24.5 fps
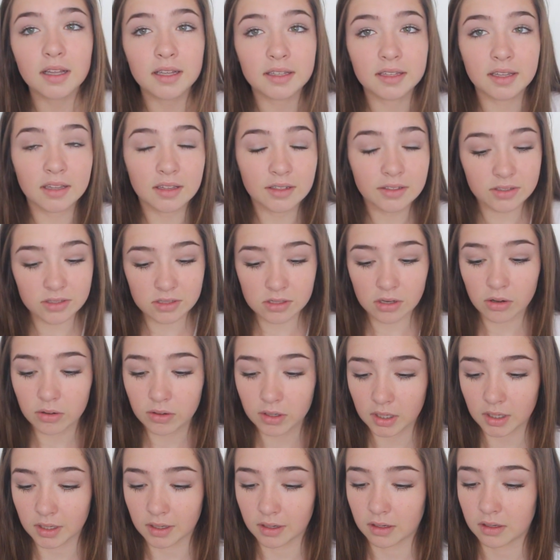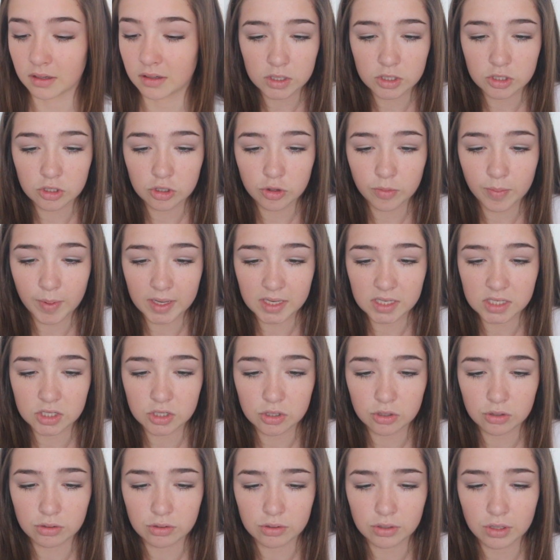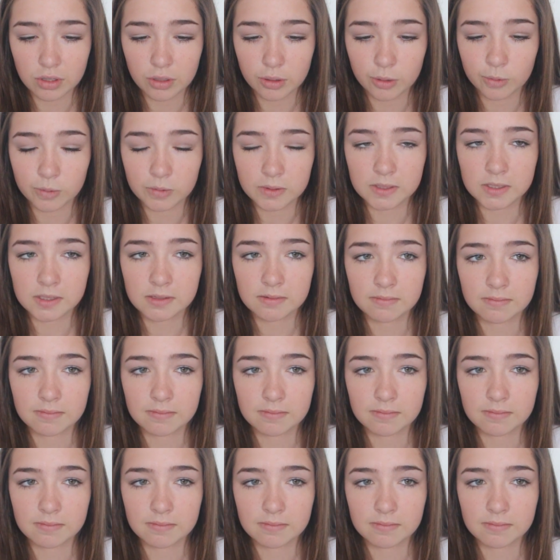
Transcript: They look so good. What toothpaste do you use?